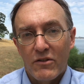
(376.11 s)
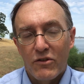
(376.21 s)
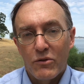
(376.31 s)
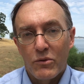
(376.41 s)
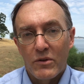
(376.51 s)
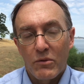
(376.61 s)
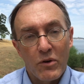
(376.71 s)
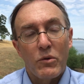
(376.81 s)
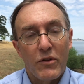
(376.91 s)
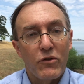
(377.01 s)
to
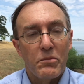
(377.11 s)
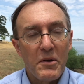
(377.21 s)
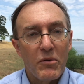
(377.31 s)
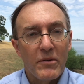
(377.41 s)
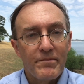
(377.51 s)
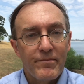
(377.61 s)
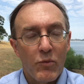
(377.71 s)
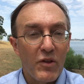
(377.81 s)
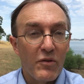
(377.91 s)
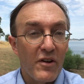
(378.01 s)
work with those people,
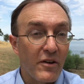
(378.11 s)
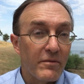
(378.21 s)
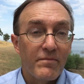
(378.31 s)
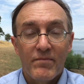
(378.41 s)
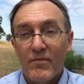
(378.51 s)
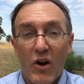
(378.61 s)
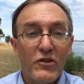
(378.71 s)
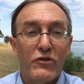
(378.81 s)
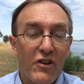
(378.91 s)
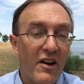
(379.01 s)
whether they're
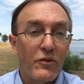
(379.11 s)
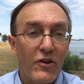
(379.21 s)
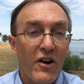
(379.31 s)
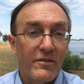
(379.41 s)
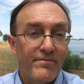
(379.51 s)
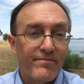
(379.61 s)
on your side or not.